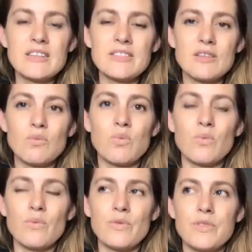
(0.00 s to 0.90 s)

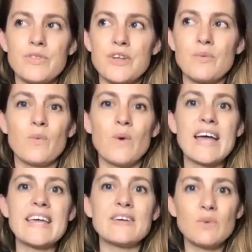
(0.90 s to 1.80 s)
the
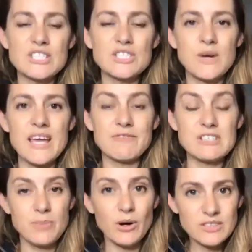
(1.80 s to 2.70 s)
way in which we have
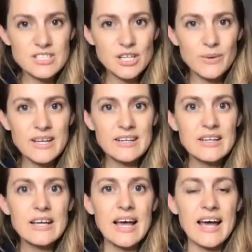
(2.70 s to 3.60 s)
responded to it
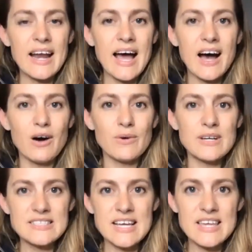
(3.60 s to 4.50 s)
and how
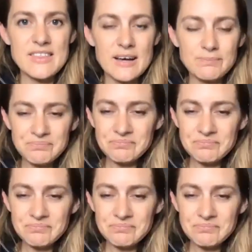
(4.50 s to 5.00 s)
it's either